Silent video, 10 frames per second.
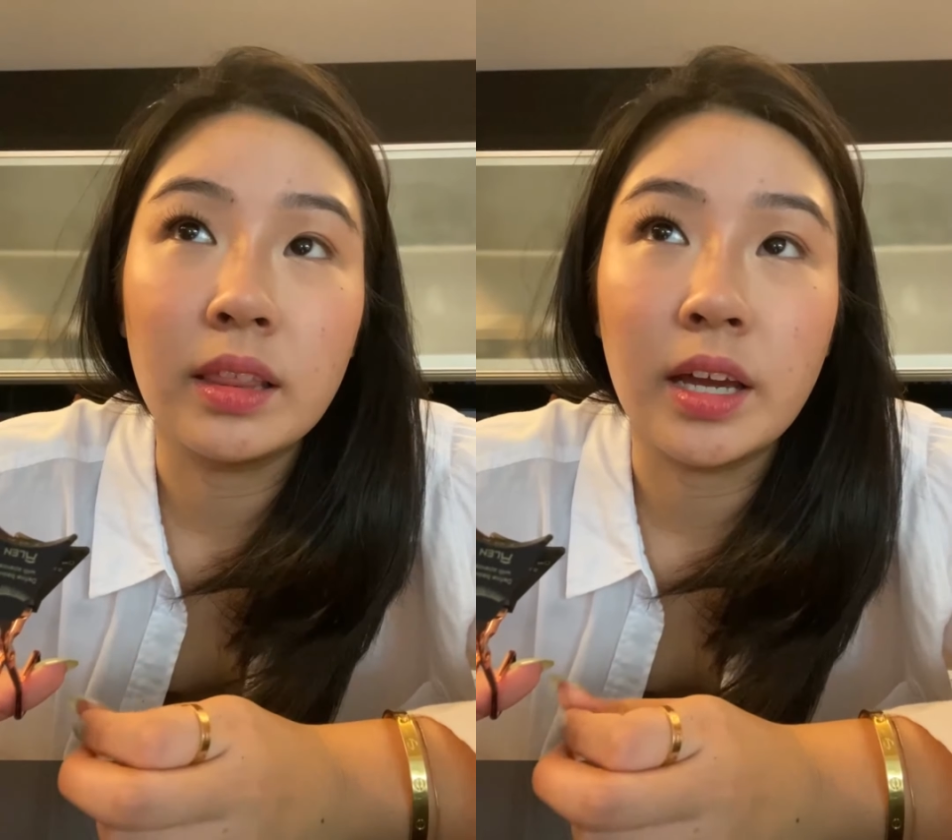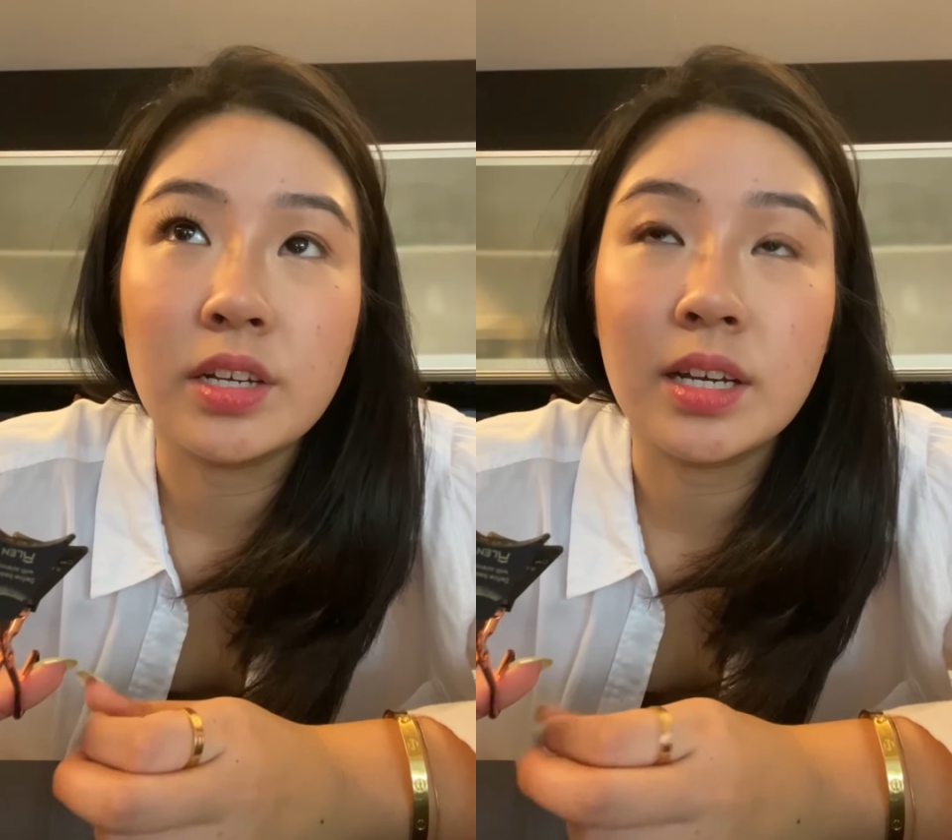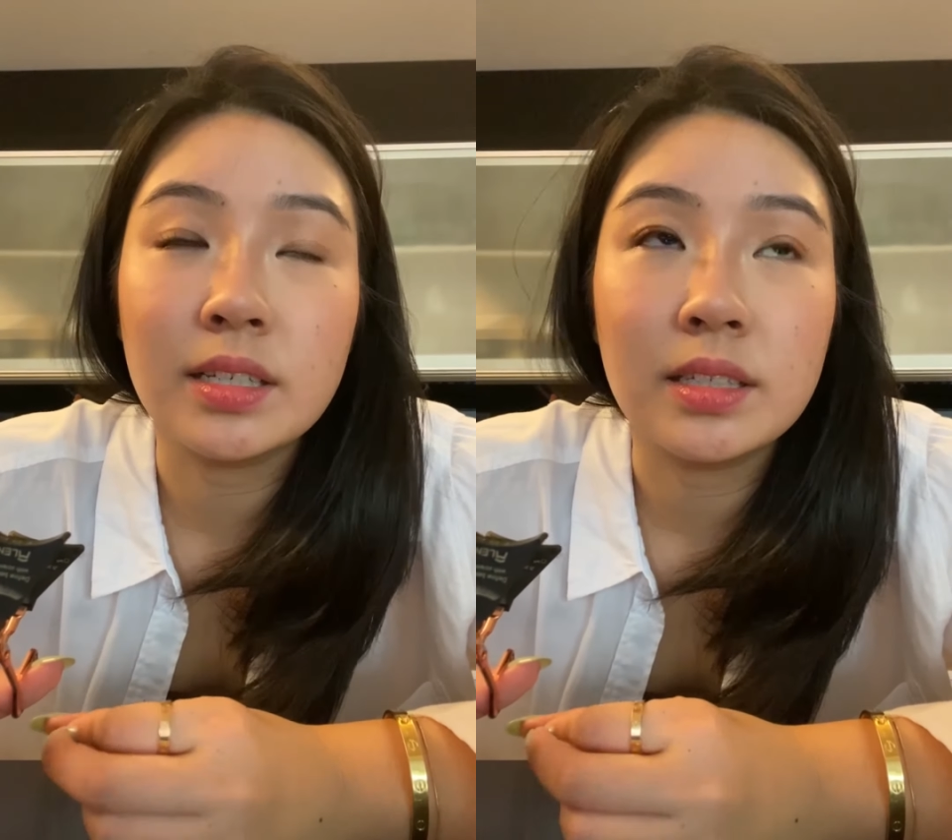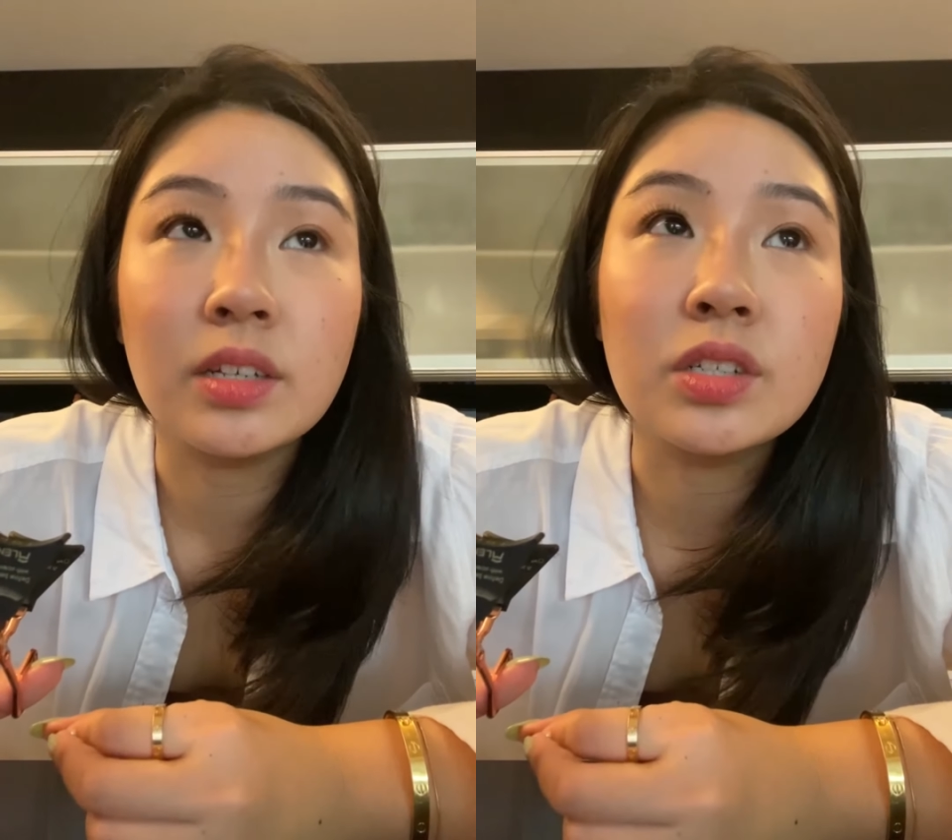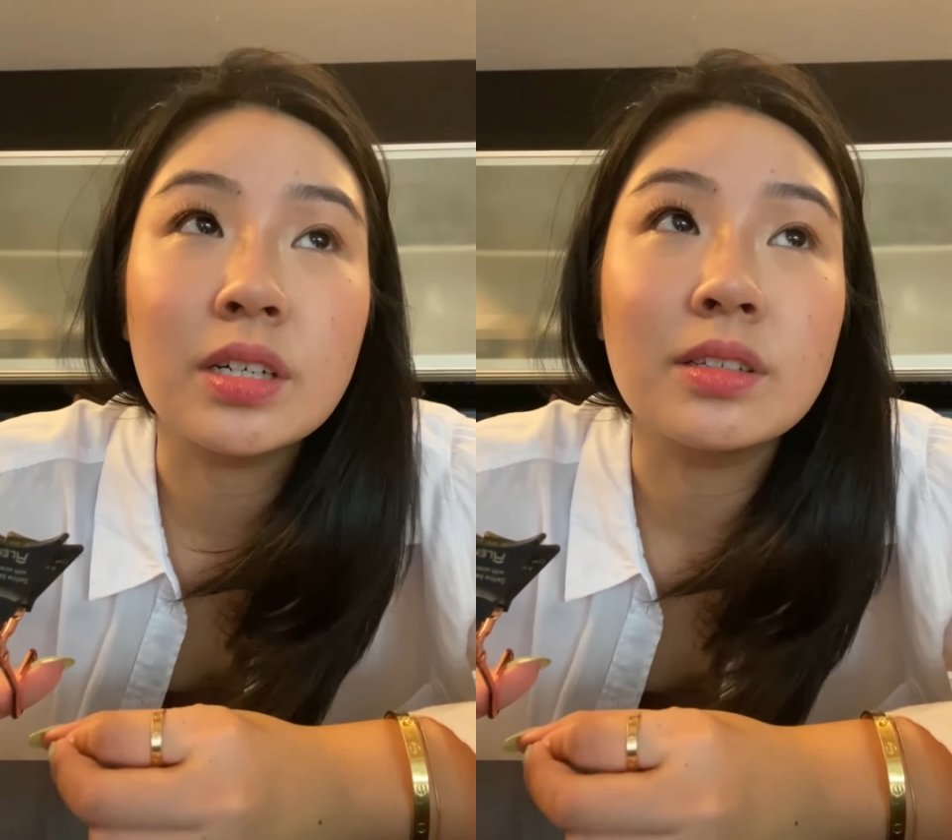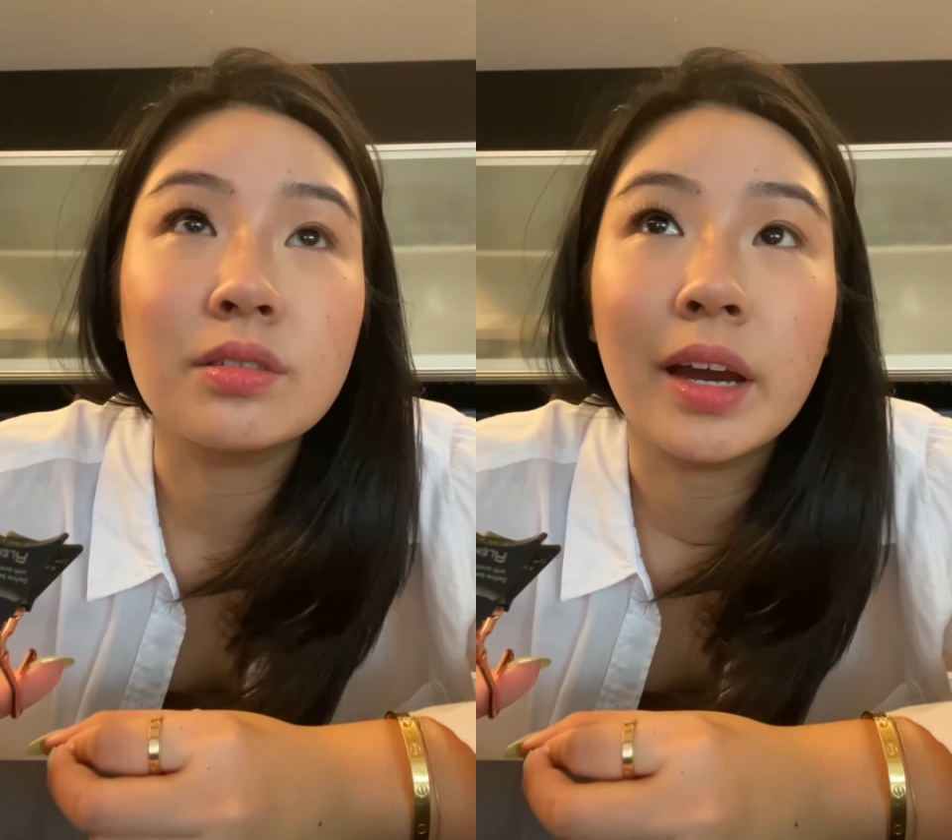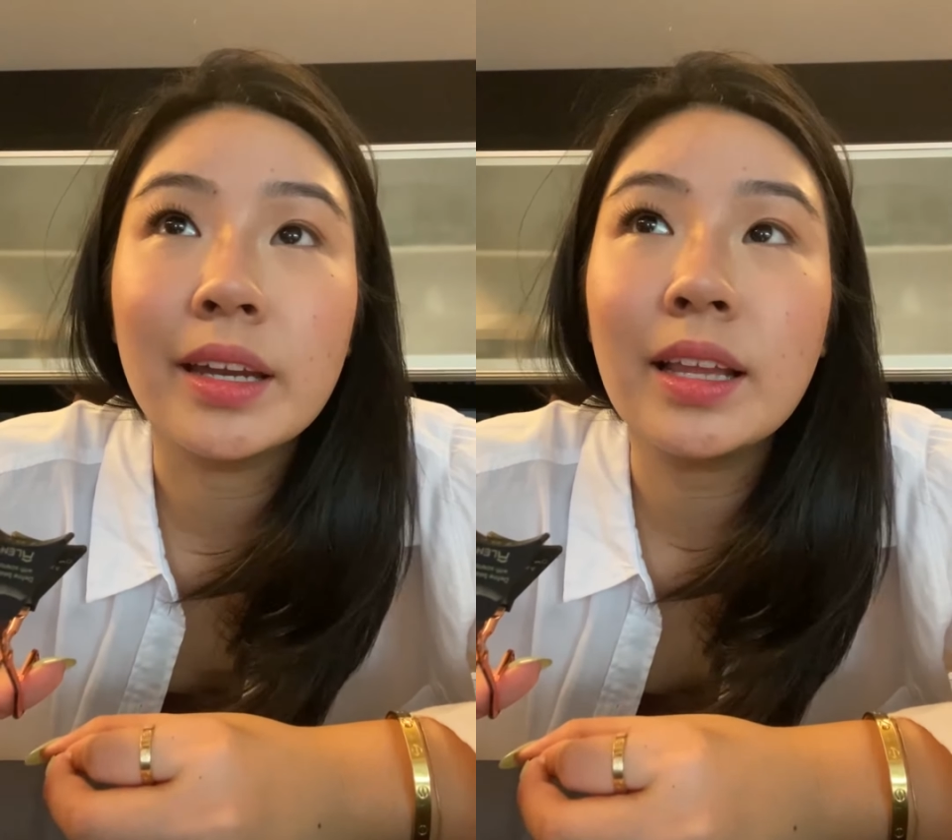lash extensions, right?